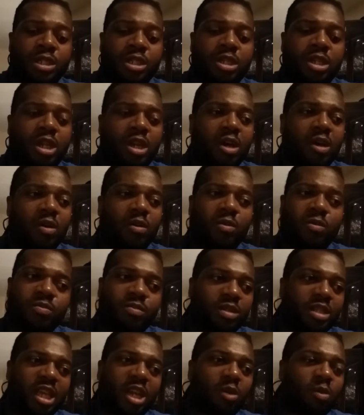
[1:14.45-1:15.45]
You know,
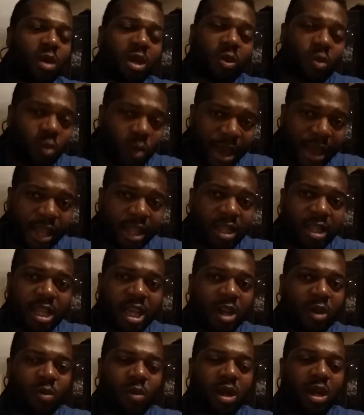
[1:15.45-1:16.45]
they don't want to wait,
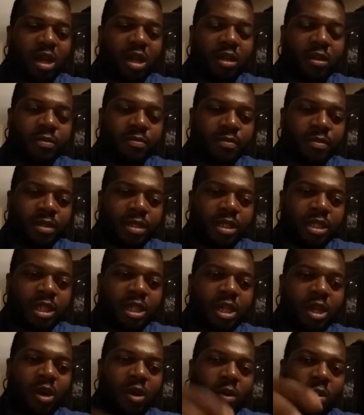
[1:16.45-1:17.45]
they don't want to,
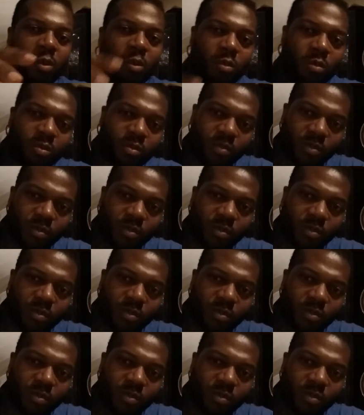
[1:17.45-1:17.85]
you know,